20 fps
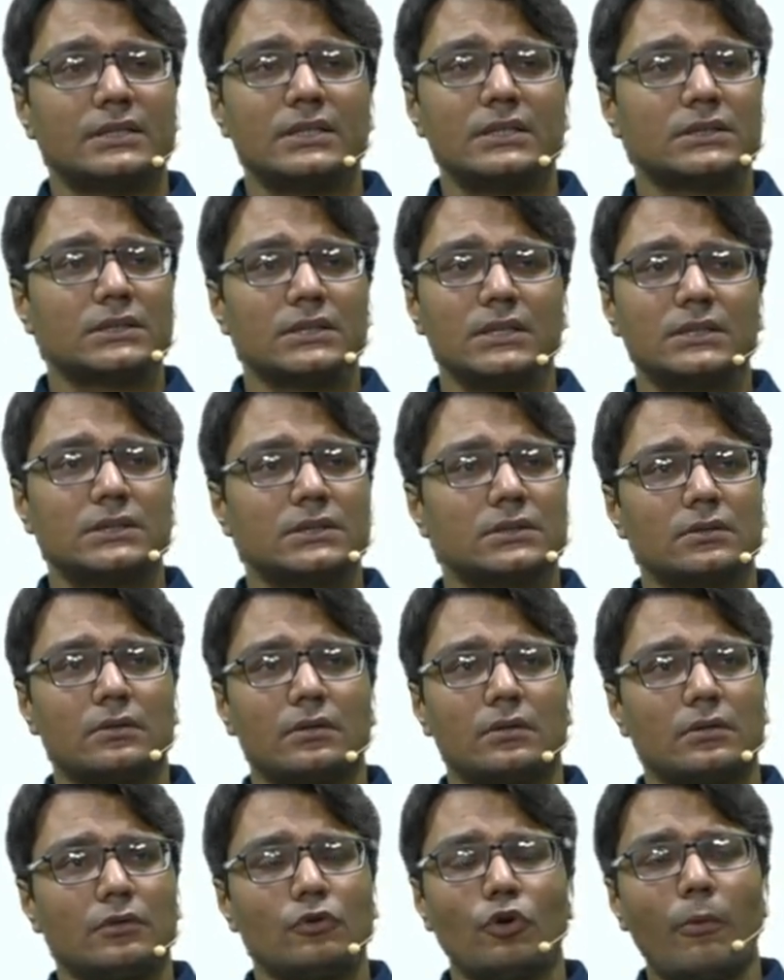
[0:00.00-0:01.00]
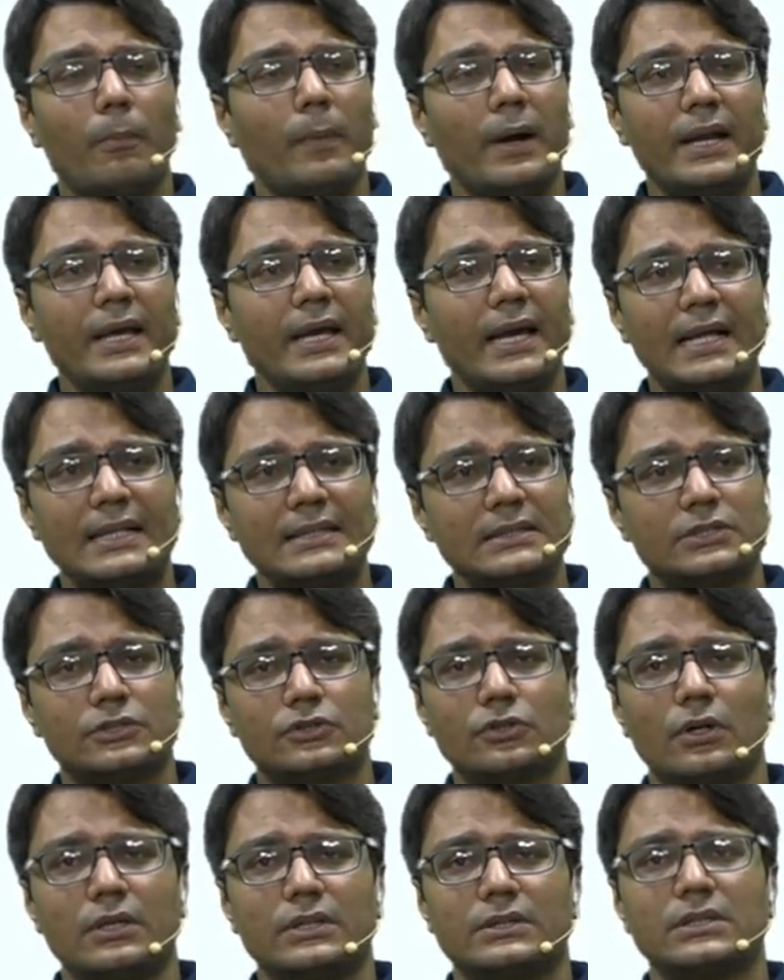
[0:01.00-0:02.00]
It's nobody else's
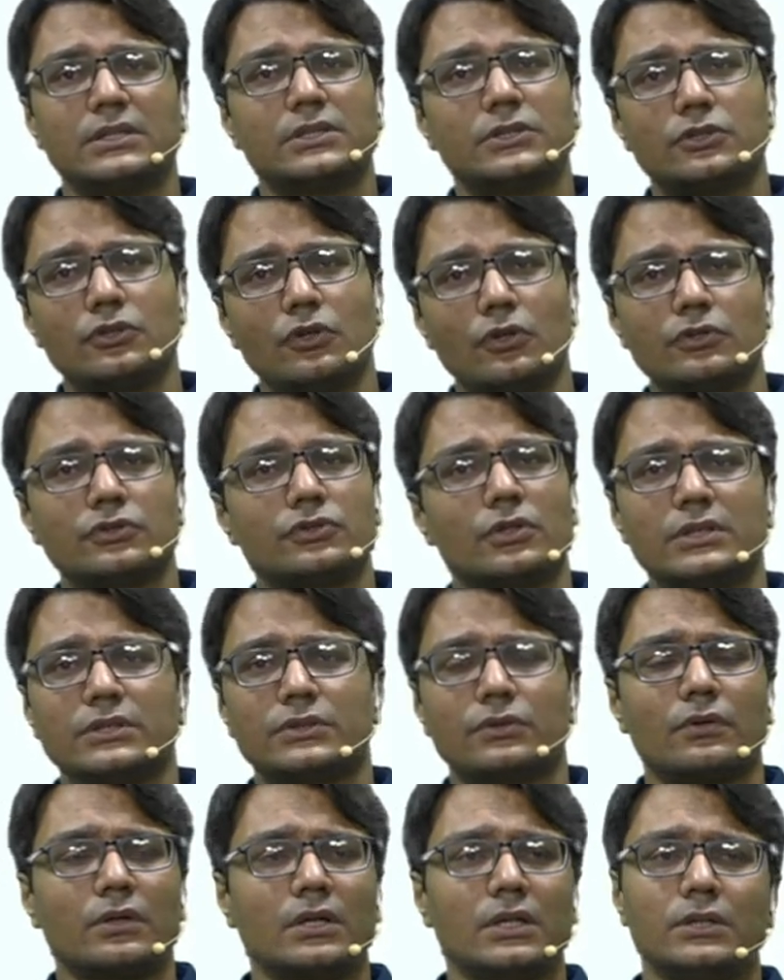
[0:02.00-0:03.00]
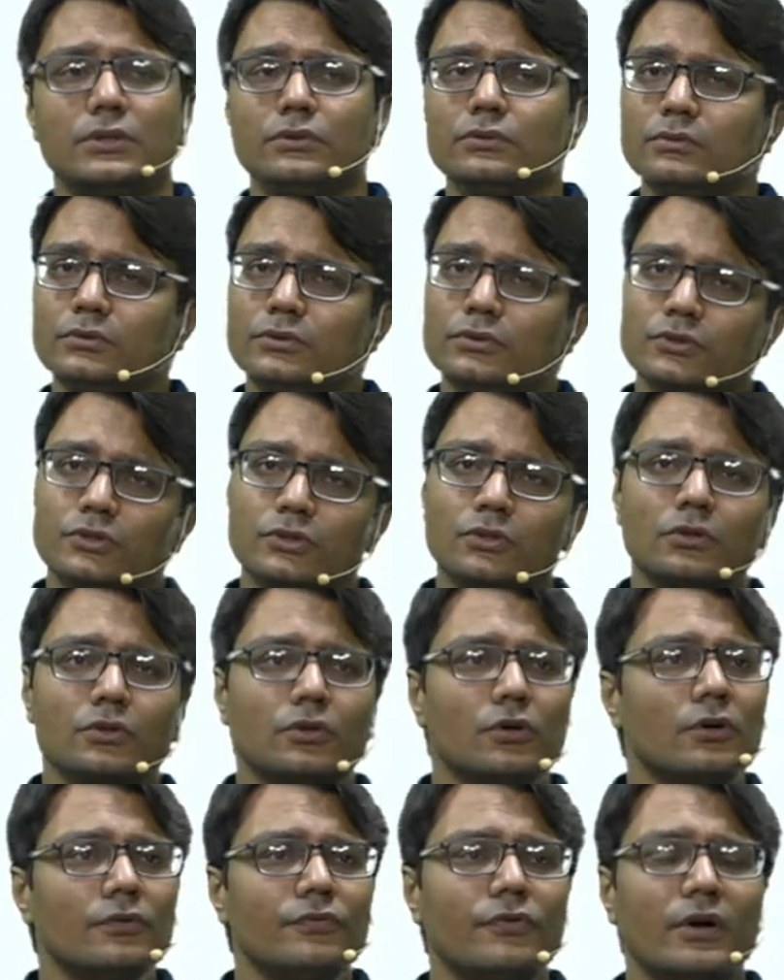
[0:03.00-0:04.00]
choice. It's your choice only. You should
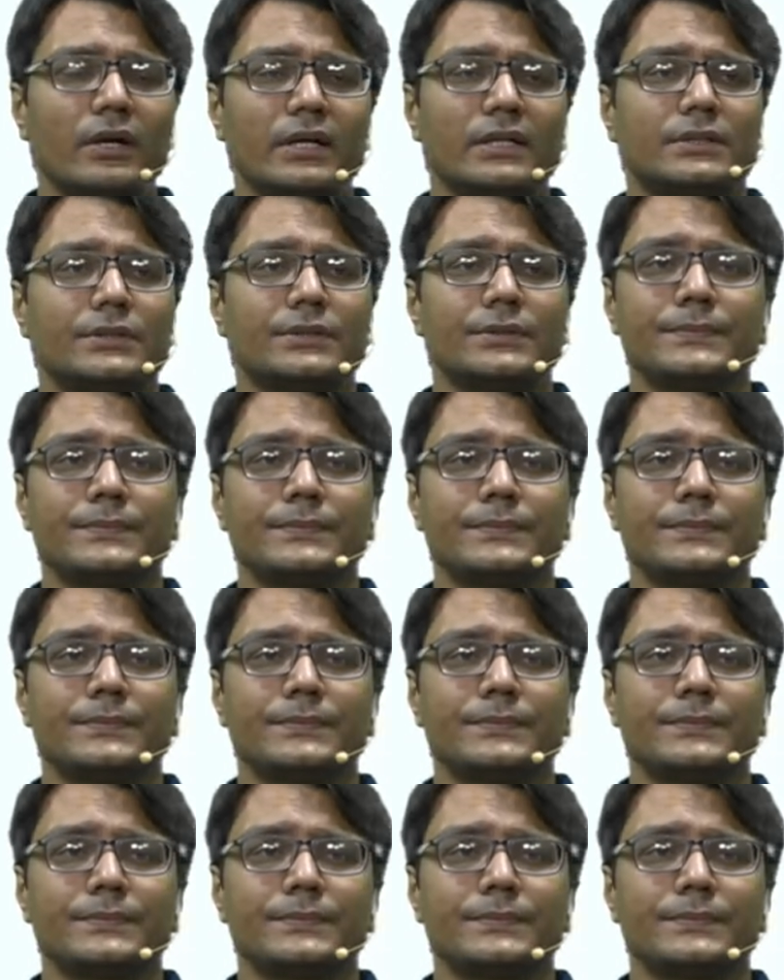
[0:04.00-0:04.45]
go for it.